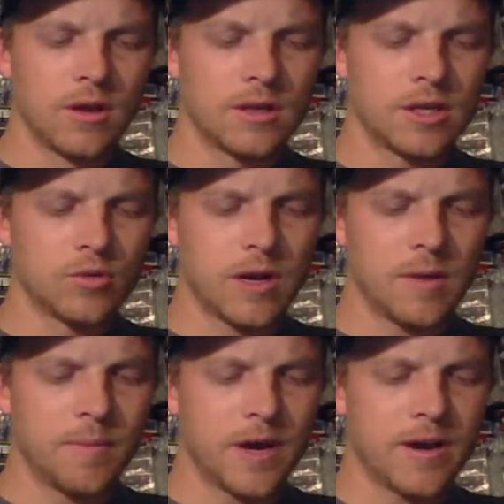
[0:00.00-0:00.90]
this is what
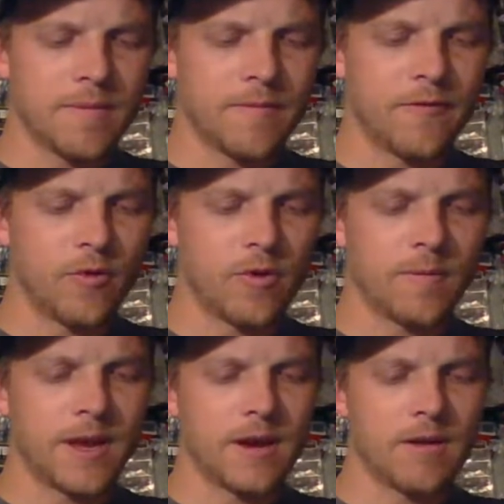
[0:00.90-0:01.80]
I bought him for,
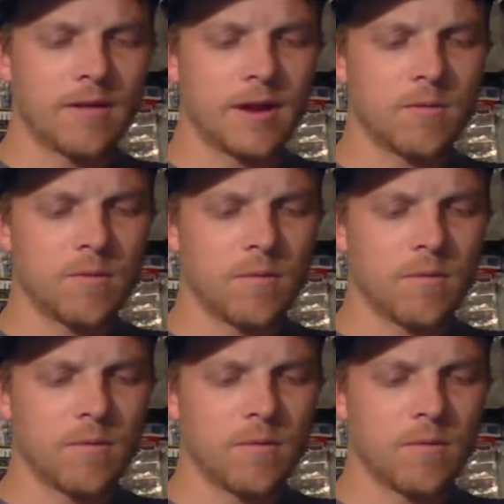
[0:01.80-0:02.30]
man. Like.